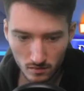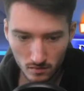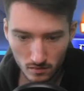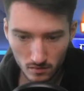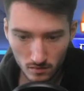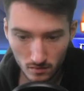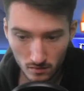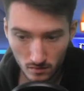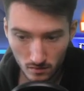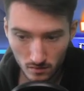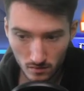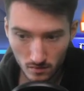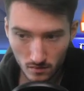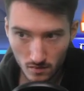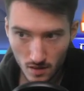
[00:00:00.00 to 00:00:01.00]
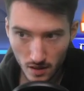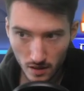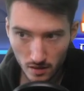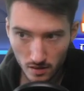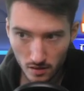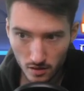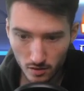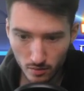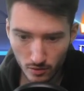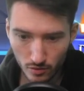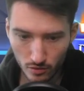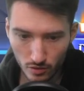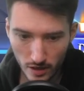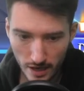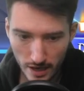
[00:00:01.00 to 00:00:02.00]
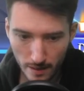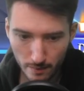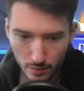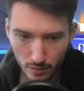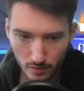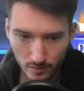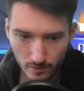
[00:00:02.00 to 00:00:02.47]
I guess I just want to ramp.